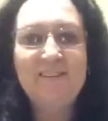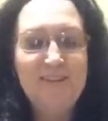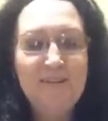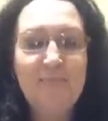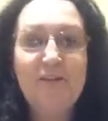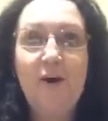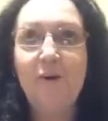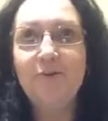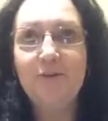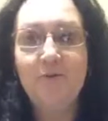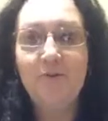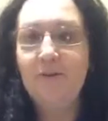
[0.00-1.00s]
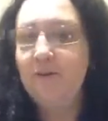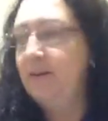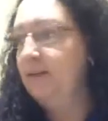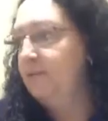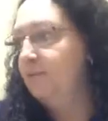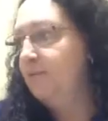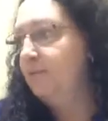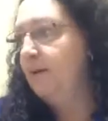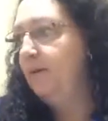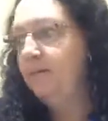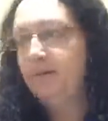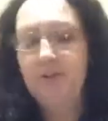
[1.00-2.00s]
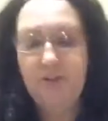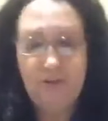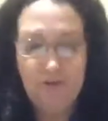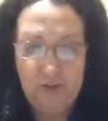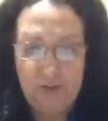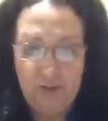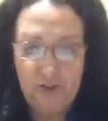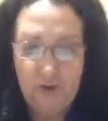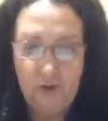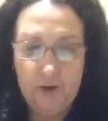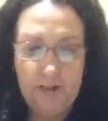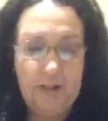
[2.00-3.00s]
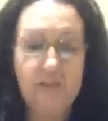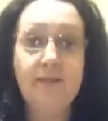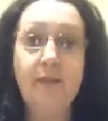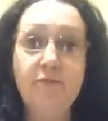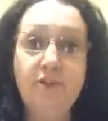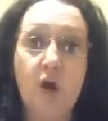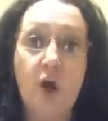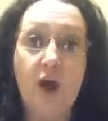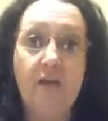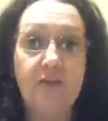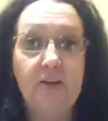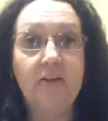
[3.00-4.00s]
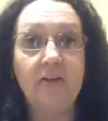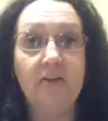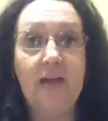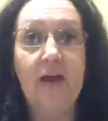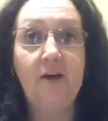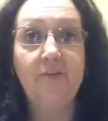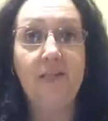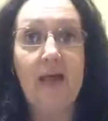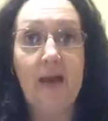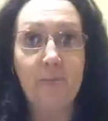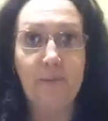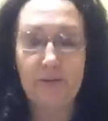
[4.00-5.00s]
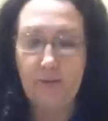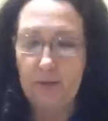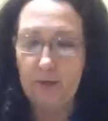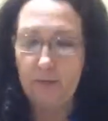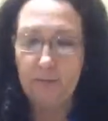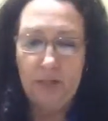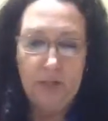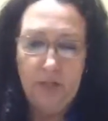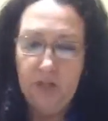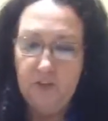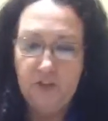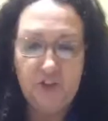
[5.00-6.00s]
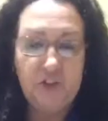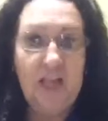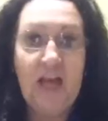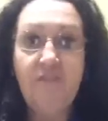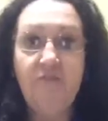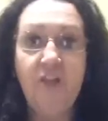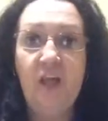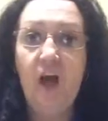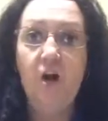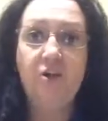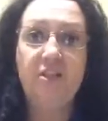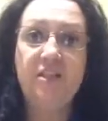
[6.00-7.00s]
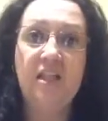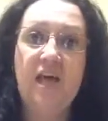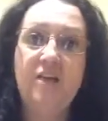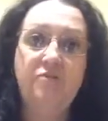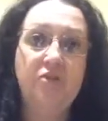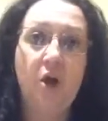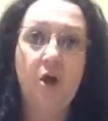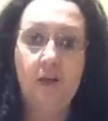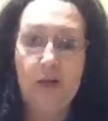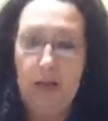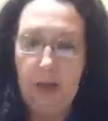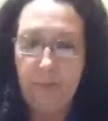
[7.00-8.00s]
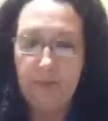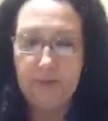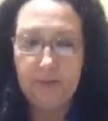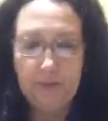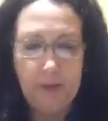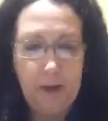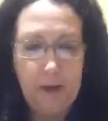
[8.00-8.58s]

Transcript: My daughter's over there getting her, so maybe she's fixing to start again. So I'm sorry if you hear a loud lapping. Just laugh along. It's life, y'all. It happens.